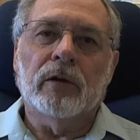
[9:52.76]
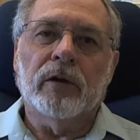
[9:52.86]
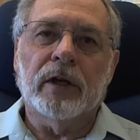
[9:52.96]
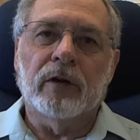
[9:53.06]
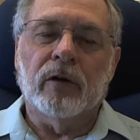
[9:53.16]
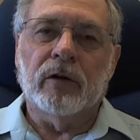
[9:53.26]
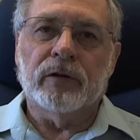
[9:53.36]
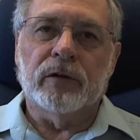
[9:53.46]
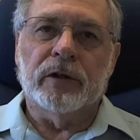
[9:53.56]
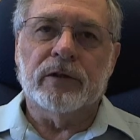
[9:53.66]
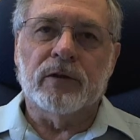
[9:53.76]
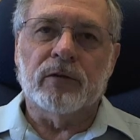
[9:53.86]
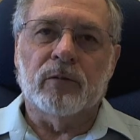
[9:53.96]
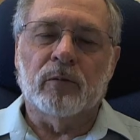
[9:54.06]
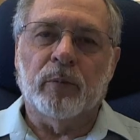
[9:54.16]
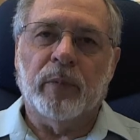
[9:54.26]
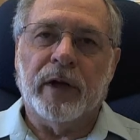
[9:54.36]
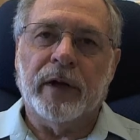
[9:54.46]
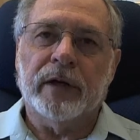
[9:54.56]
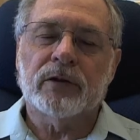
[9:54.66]
taking those lessons from the
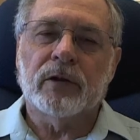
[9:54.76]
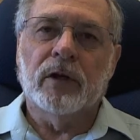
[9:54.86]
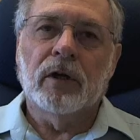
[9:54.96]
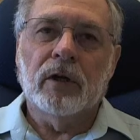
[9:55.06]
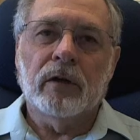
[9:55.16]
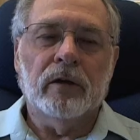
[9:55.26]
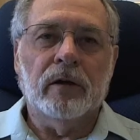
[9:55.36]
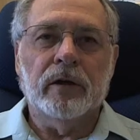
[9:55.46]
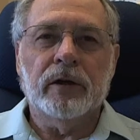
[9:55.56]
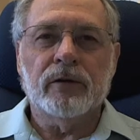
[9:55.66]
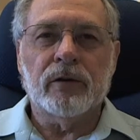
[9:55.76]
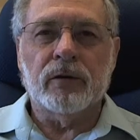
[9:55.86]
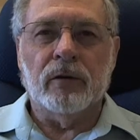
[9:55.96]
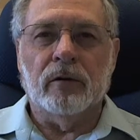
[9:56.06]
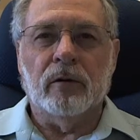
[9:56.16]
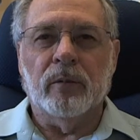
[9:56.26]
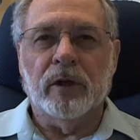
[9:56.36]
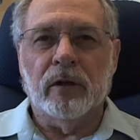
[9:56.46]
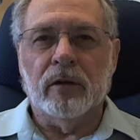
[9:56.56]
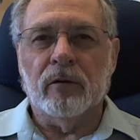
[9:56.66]
past, there is a certain
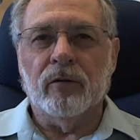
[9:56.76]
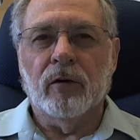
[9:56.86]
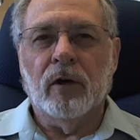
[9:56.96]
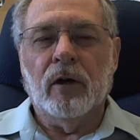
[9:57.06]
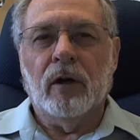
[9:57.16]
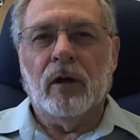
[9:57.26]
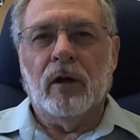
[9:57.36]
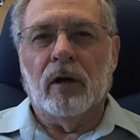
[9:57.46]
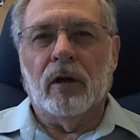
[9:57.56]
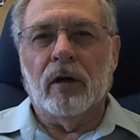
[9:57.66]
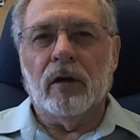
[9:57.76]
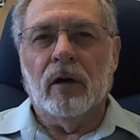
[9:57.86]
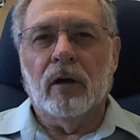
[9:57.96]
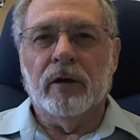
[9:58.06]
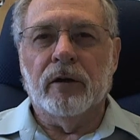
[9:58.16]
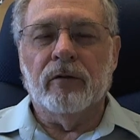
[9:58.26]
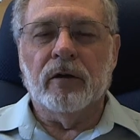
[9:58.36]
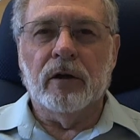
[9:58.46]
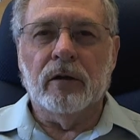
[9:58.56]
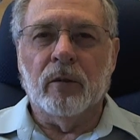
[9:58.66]
amount kind of
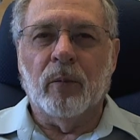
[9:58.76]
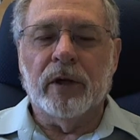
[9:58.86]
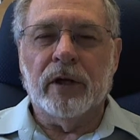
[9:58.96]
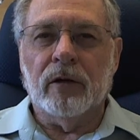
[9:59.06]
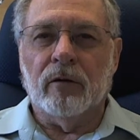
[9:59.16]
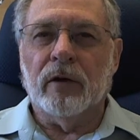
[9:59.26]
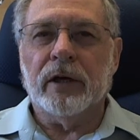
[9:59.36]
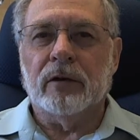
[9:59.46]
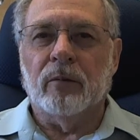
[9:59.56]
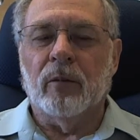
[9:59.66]
indirect